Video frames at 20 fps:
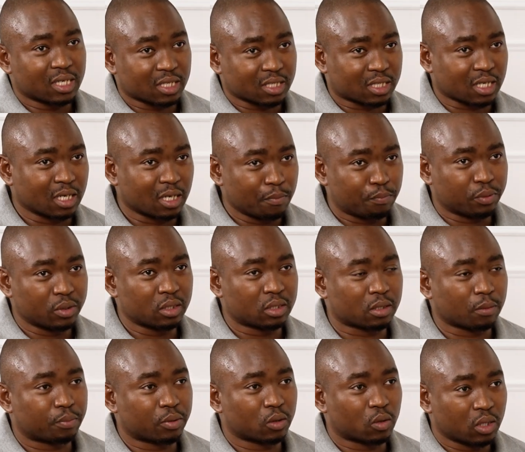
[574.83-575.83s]
understand a bit
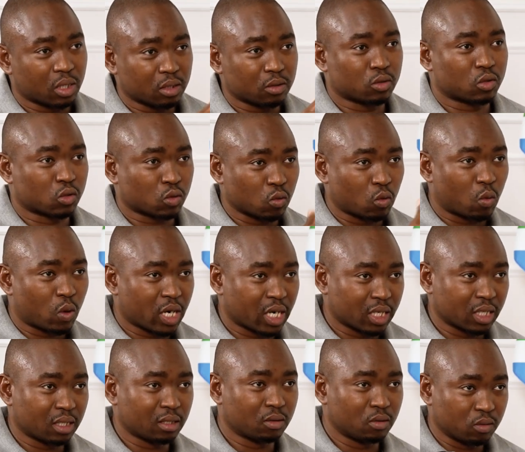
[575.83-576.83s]
about as to why.
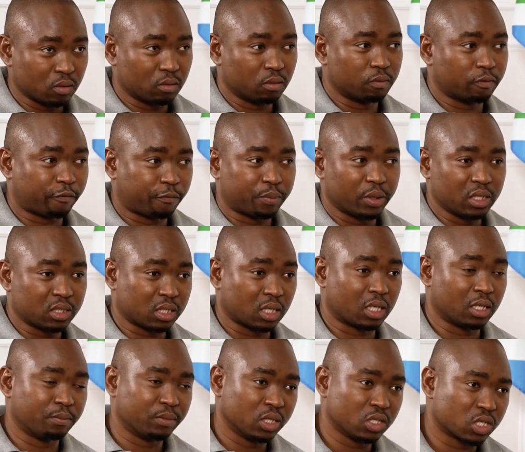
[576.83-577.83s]
You've
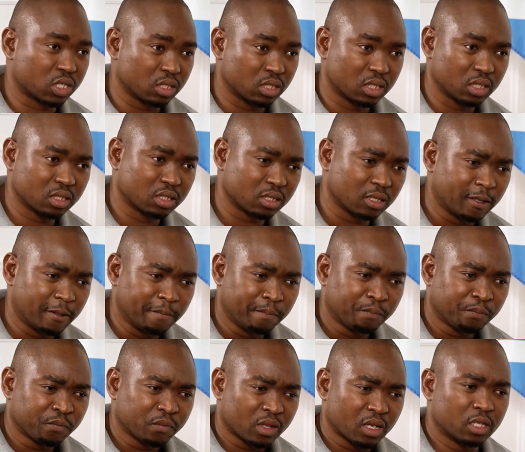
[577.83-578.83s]
basically mentioned that
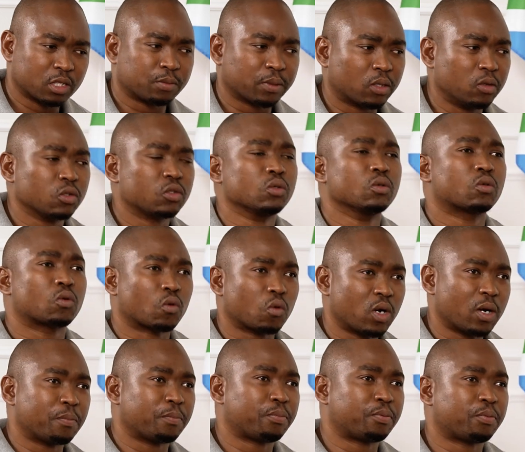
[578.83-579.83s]
it's because you grew
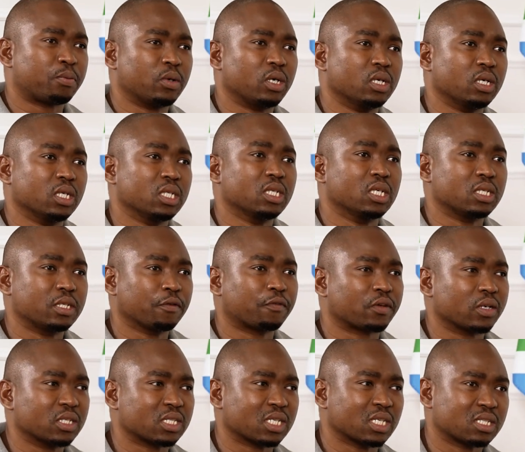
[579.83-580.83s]
up in a
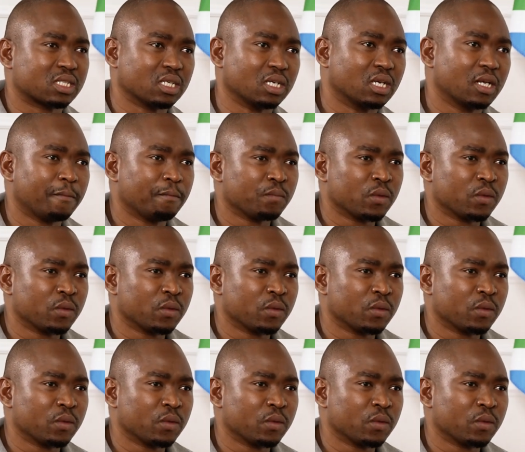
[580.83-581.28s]
different setting.